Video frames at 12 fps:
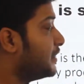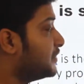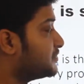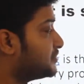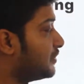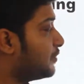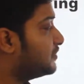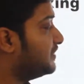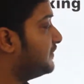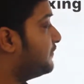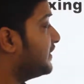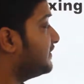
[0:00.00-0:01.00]
So
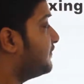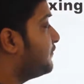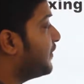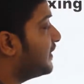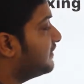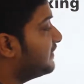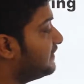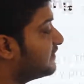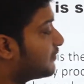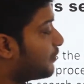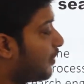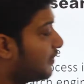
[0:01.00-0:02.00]
when these
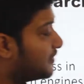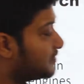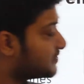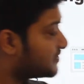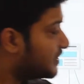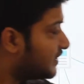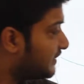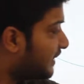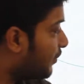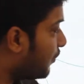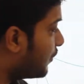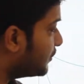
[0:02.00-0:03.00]
crawlers they
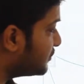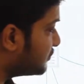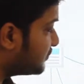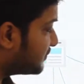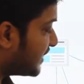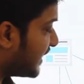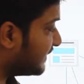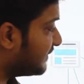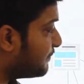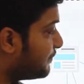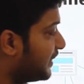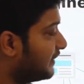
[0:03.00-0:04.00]
go onto site, they
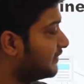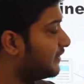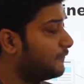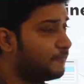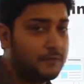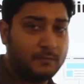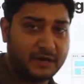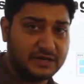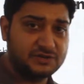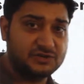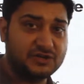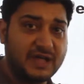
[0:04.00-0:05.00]
bring the
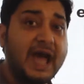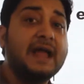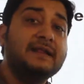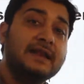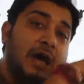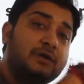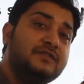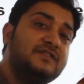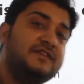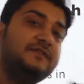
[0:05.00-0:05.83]
information, and now this